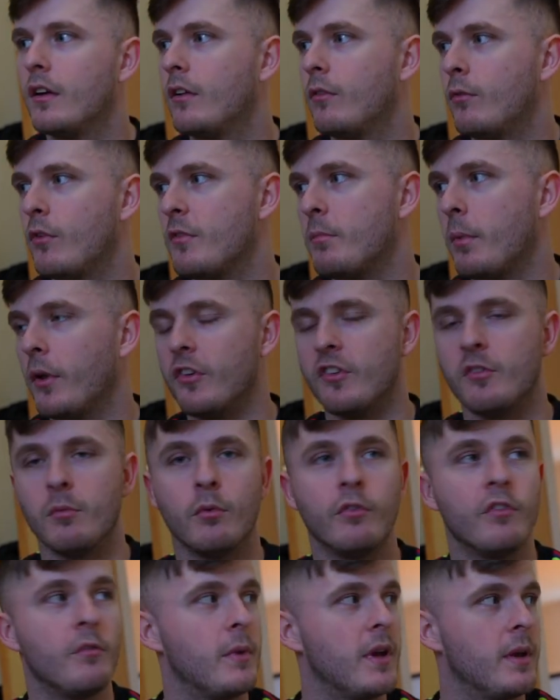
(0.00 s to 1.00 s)

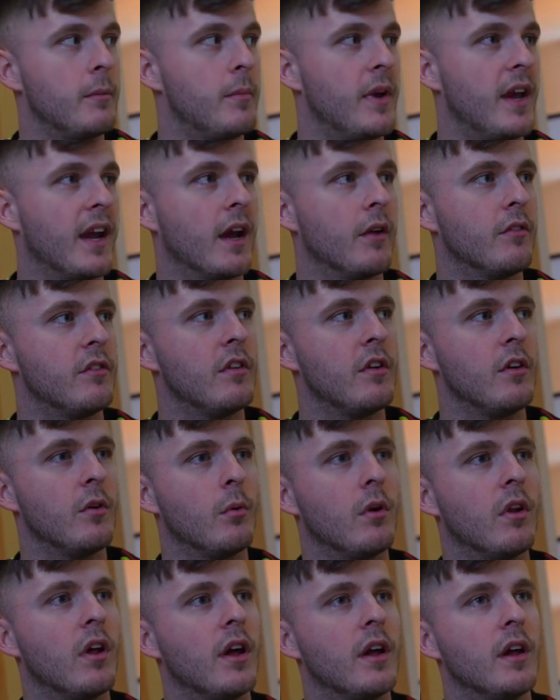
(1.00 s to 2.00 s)
responsible for me being able to do
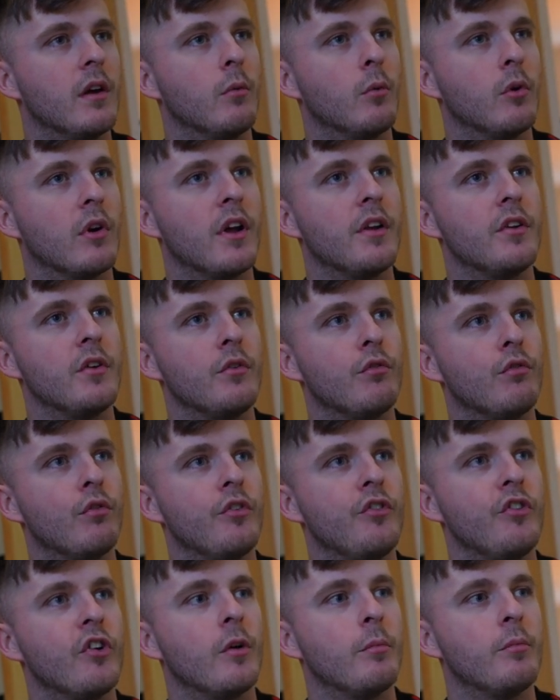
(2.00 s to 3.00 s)
what I do for a
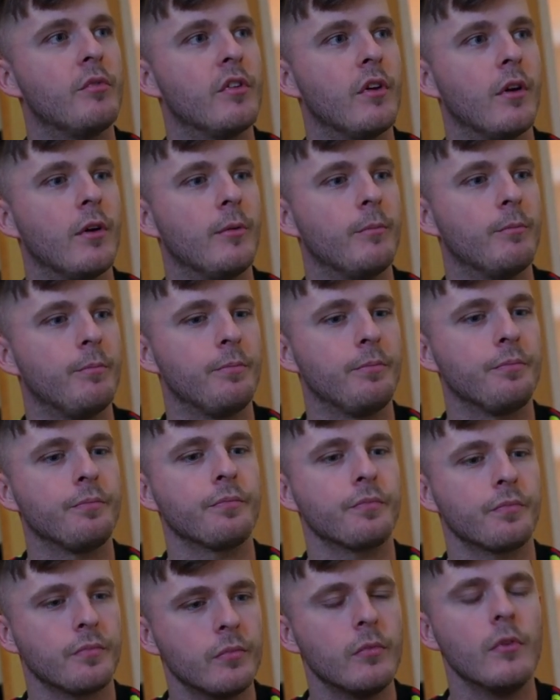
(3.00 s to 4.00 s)
job. So
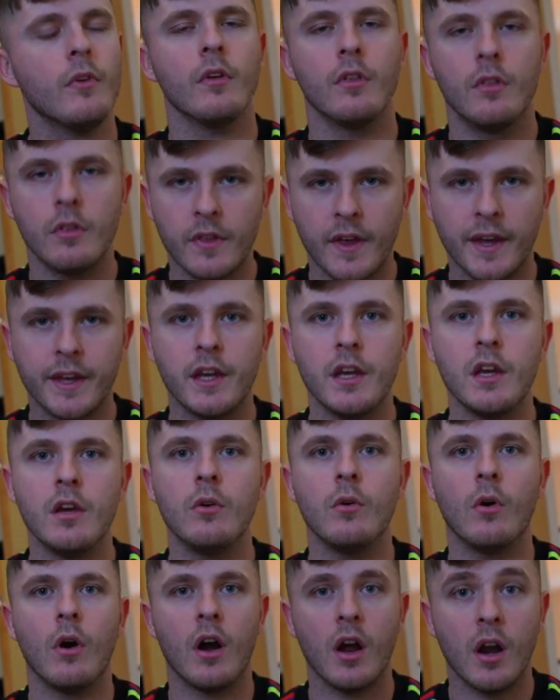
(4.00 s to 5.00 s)
thank
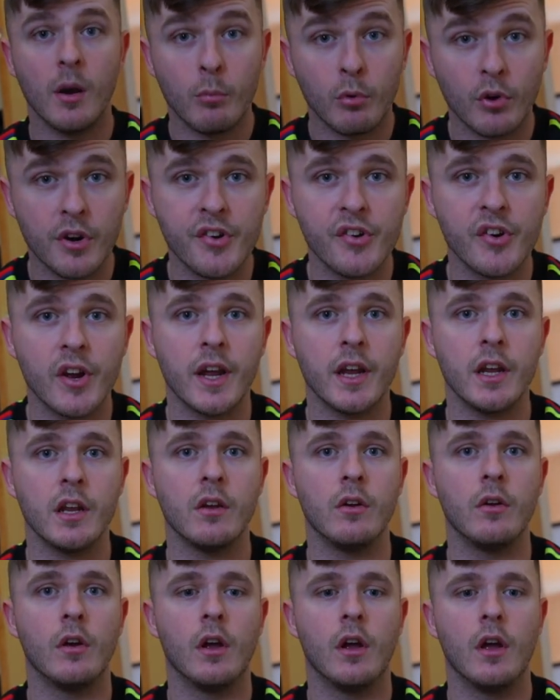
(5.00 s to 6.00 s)
you, I appreciate
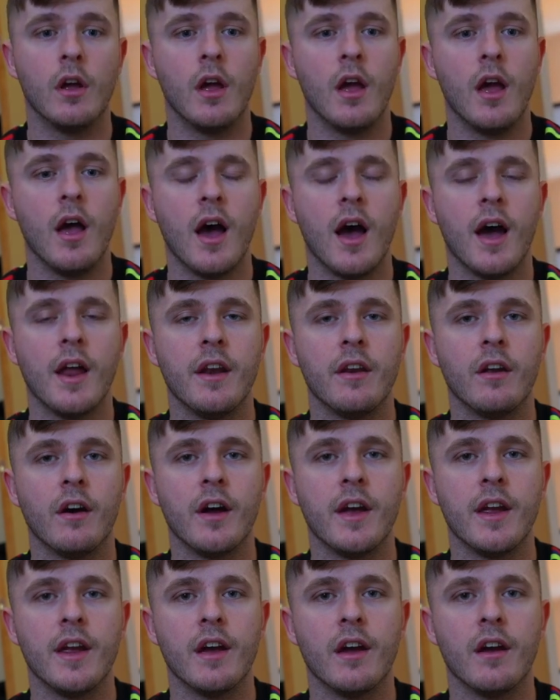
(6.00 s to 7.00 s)
you, and
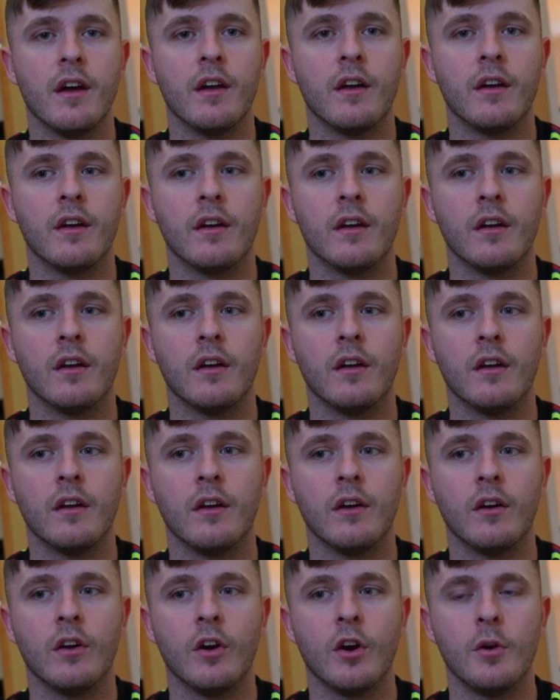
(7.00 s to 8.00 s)
I
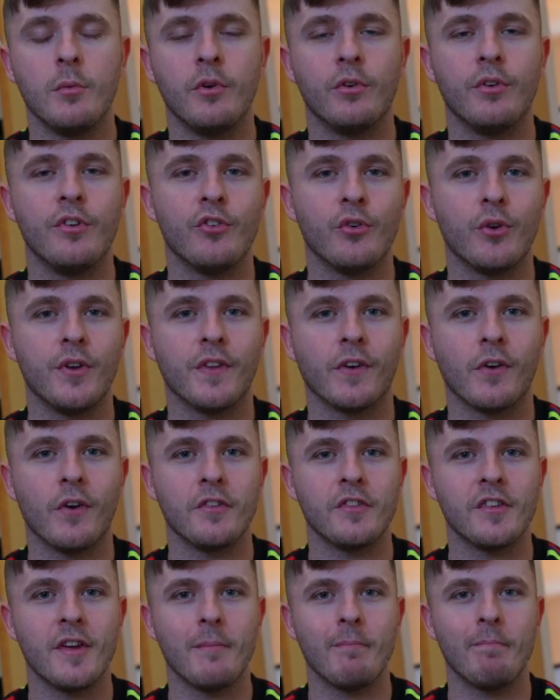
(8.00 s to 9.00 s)
hope you're enjoying the
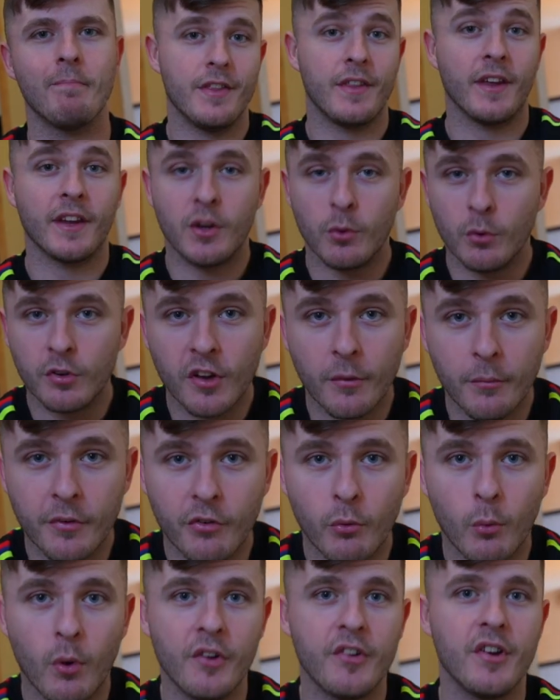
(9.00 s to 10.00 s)
content. Thank you all so much
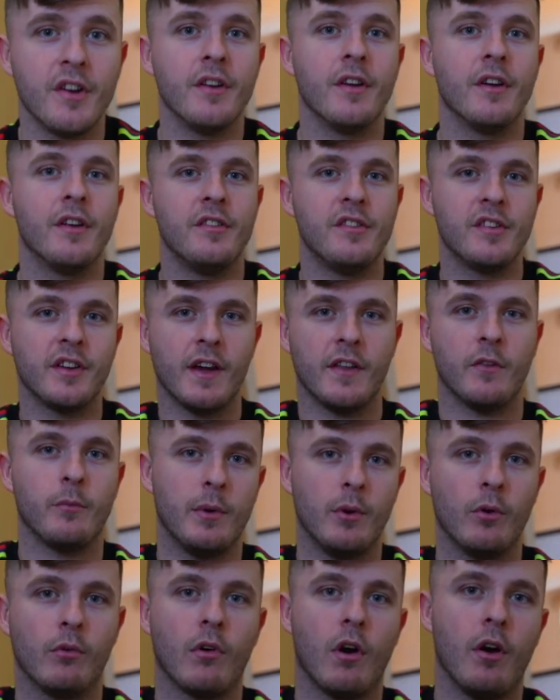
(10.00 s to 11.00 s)
for watching. Together
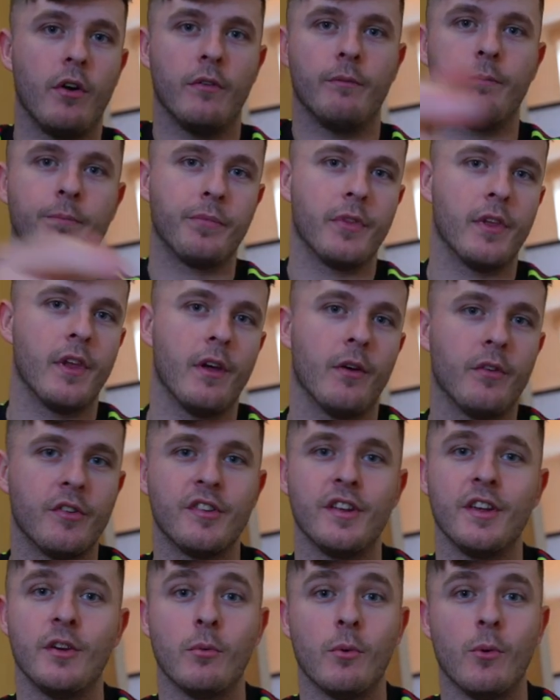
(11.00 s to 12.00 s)
we will grow. I'll
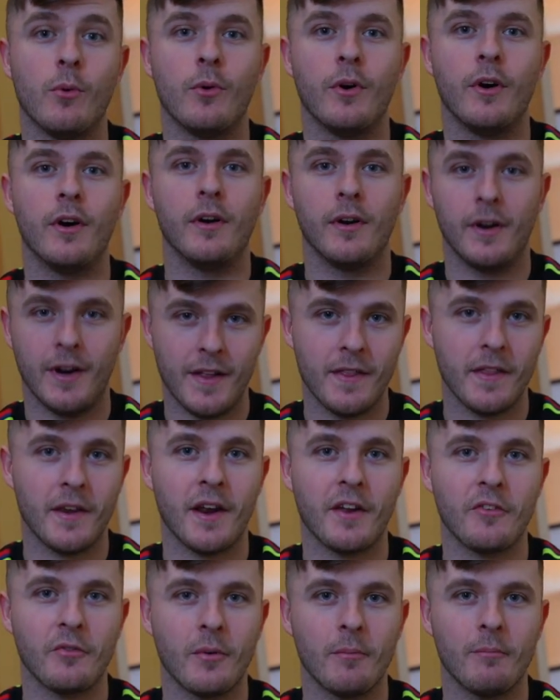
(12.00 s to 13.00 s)
see you all in the
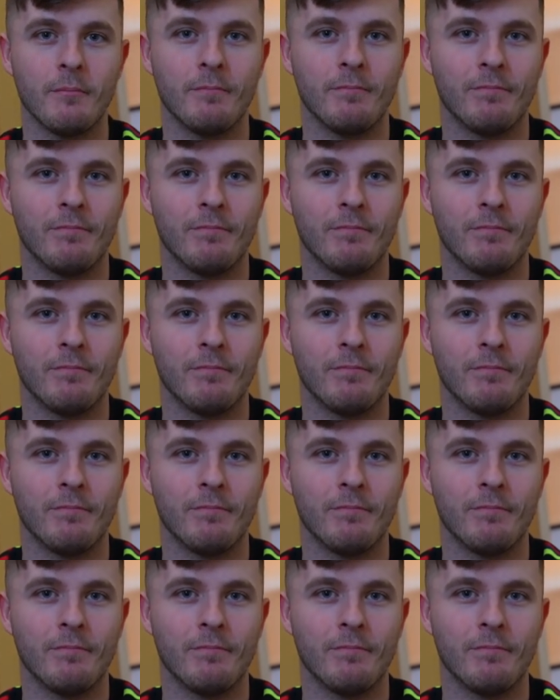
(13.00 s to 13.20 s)
next one.